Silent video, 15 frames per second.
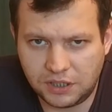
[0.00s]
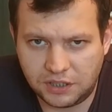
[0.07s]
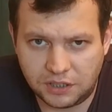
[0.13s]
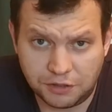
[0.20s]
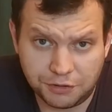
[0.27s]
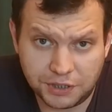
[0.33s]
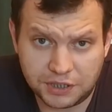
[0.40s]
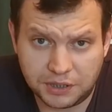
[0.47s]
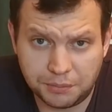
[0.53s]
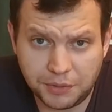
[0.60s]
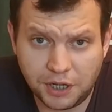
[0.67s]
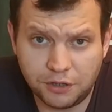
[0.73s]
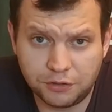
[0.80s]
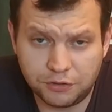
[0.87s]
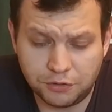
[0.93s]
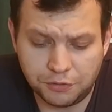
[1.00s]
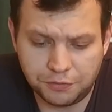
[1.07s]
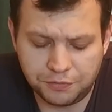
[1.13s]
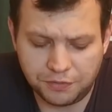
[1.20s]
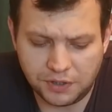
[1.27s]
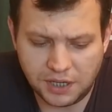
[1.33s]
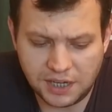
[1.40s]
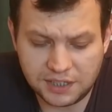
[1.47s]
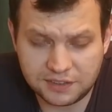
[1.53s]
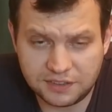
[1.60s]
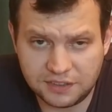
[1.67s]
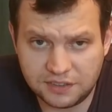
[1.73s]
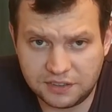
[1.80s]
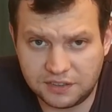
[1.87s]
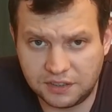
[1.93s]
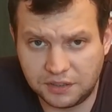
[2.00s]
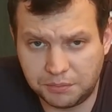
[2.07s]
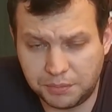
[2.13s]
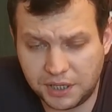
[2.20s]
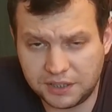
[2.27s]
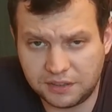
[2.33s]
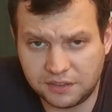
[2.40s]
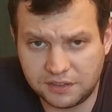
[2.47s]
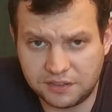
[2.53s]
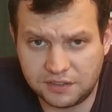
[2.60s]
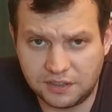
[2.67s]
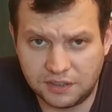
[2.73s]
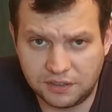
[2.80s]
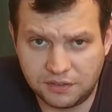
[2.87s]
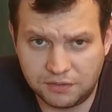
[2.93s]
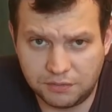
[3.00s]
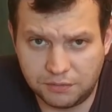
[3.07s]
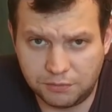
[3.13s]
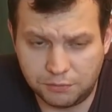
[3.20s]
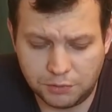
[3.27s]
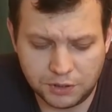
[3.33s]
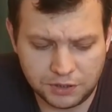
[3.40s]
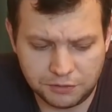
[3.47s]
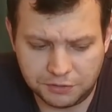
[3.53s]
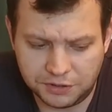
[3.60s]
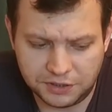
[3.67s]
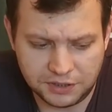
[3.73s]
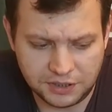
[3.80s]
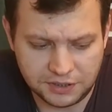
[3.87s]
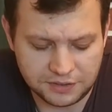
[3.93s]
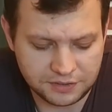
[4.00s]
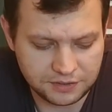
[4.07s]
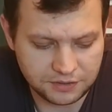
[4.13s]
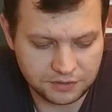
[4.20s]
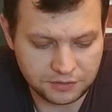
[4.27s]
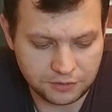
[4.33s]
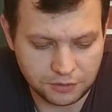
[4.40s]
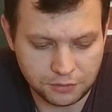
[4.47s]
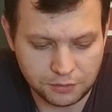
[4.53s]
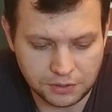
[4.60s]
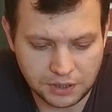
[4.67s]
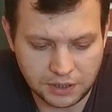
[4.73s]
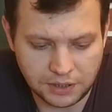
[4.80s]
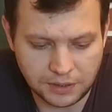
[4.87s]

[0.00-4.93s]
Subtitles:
correct amount of access and buttons and whatever it needs. So